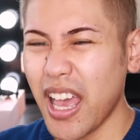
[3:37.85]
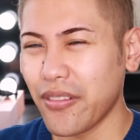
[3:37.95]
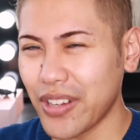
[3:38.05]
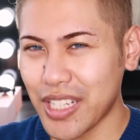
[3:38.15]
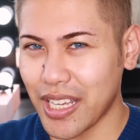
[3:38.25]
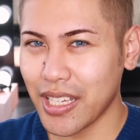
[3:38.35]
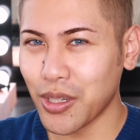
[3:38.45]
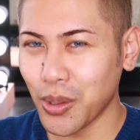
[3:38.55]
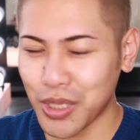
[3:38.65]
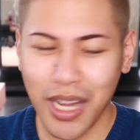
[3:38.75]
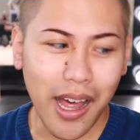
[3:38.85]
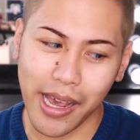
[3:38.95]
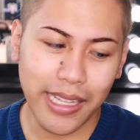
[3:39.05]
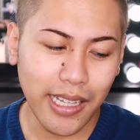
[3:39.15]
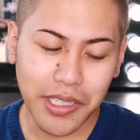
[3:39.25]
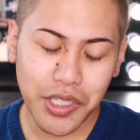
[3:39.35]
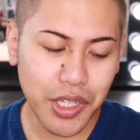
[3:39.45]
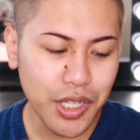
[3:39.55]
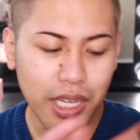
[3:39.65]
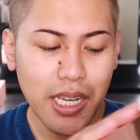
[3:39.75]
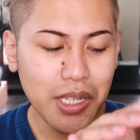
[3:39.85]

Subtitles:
everyday golden highlighter.